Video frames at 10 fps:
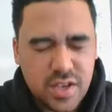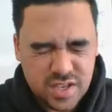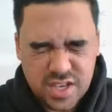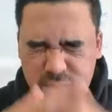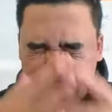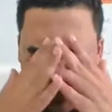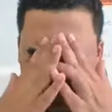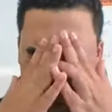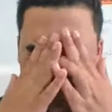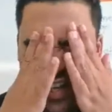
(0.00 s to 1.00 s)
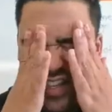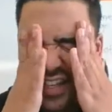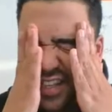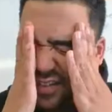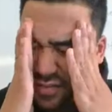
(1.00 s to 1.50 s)
Can't believe I'm saying that
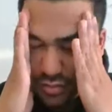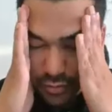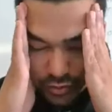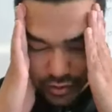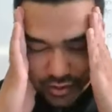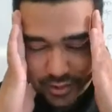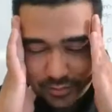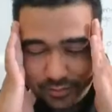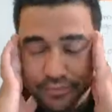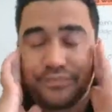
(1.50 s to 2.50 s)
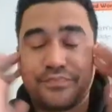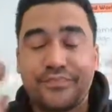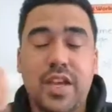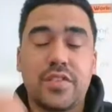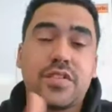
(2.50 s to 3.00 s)
again. Oh my goodness.
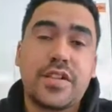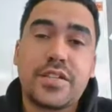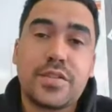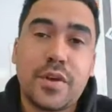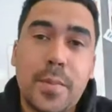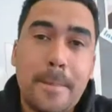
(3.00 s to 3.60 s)
I'll see you guys tomorrow.